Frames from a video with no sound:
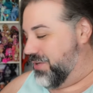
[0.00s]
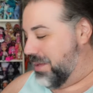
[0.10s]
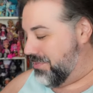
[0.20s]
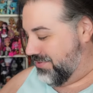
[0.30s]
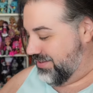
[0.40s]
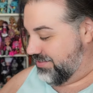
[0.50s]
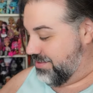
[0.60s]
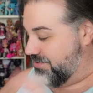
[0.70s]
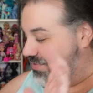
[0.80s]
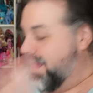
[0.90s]
when I'm using
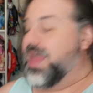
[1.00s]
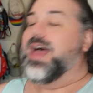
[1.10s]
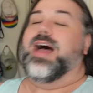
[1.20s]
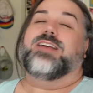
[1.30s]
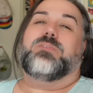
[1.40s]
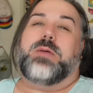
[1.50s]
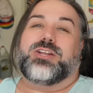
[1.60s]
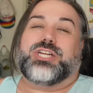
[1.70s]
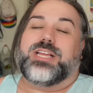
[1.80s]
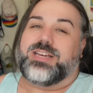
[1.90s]
scissors,
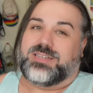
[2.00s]
especially